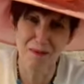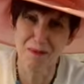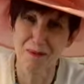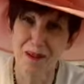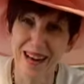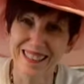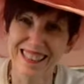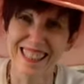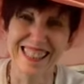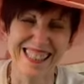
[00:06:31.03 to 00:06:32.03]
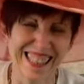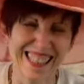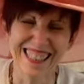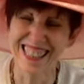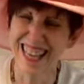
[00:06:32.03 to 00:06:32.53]
what does
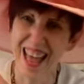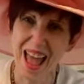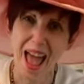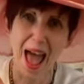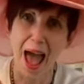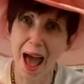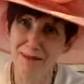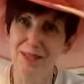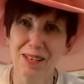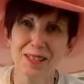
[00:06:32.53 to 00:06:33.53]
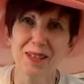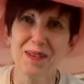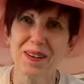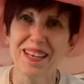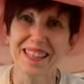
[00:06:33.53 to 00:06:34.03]
this have to do
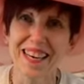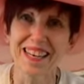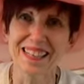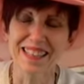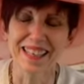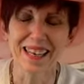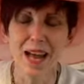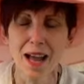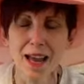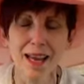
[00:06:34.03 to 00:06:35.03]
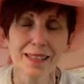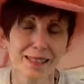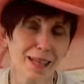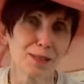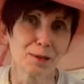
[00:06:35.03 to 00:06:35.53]
with anything? It
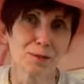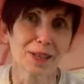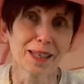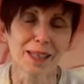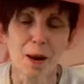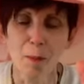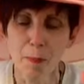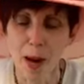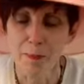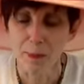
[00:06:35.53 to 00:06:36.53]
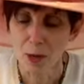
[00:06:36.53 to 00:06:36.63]
doesn't really. But